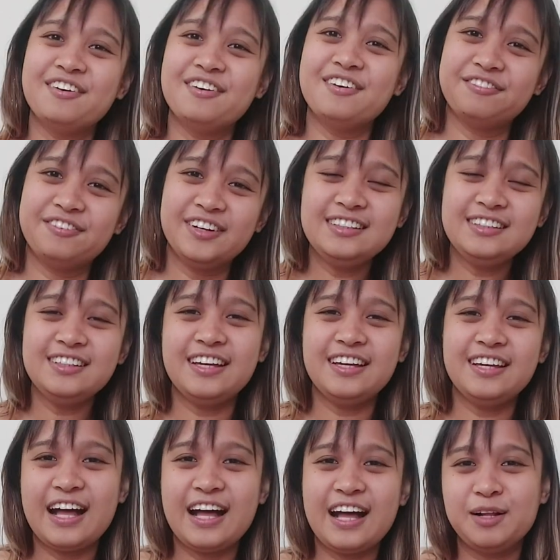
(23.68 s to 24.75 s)
For
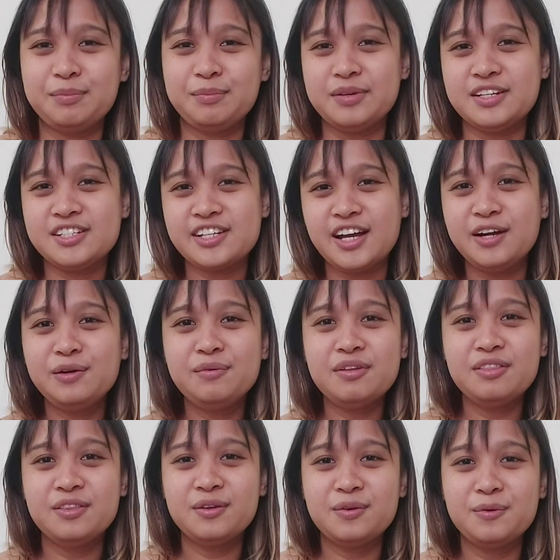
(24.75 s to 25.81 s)
today, I'll be sharing
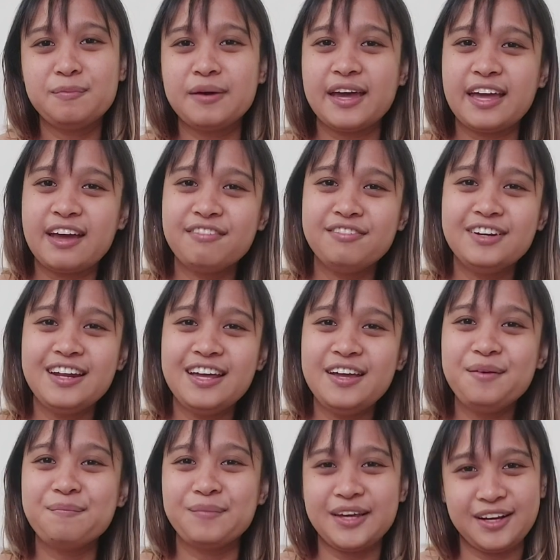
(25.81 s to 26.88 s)
with you my everyday
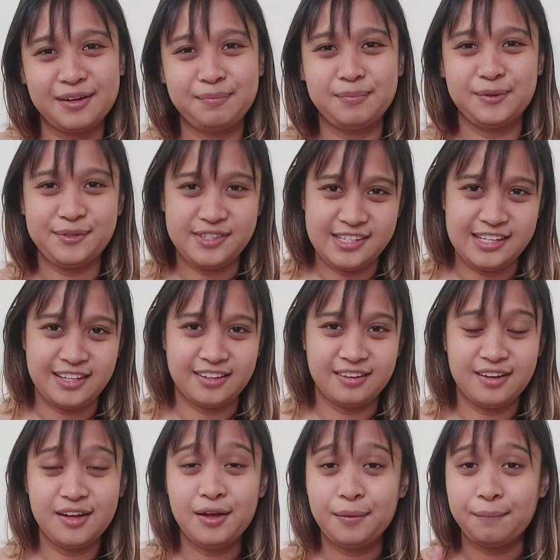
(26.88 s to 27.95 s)
makeup routine.
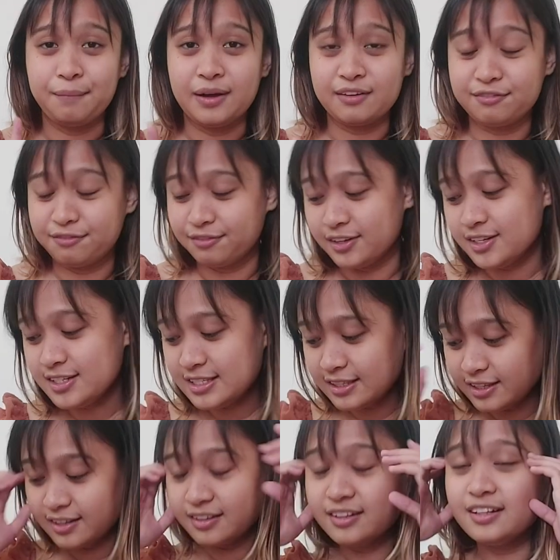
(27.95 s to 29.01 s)
But first,
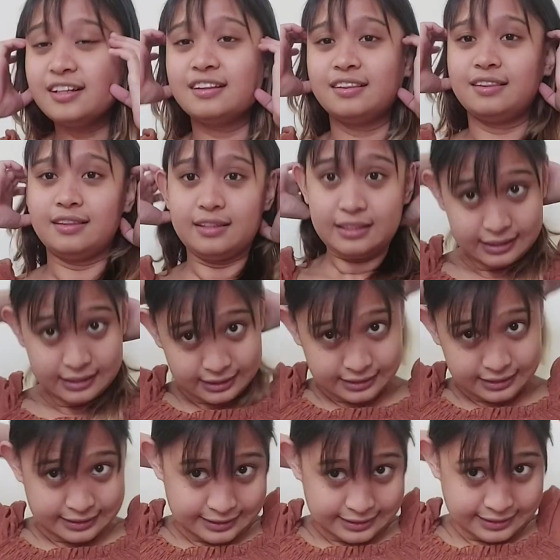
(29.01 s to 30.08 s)

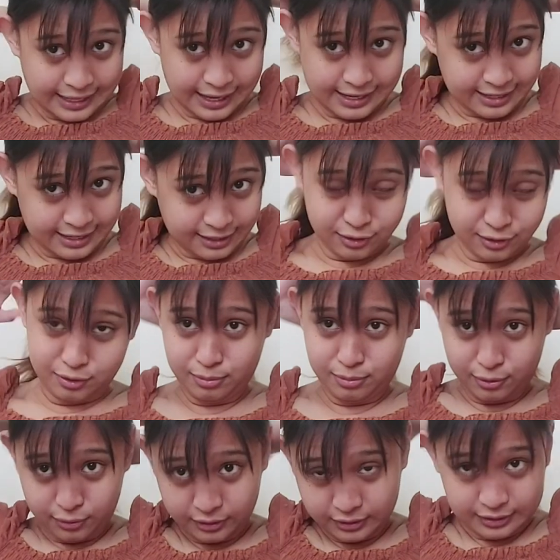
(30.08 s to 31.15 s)
pali natin yung
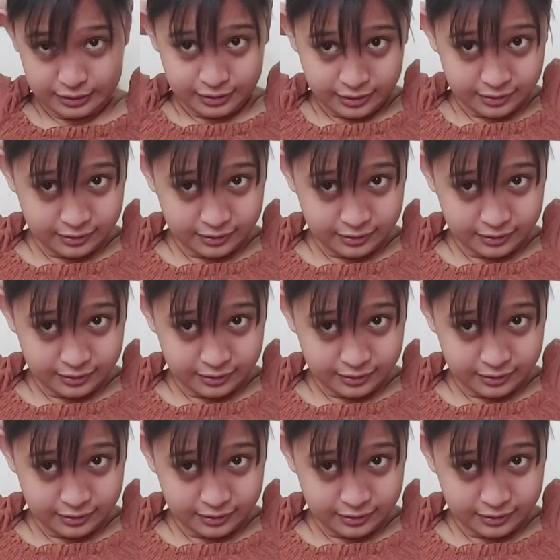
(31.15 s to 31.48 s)
buhok natin.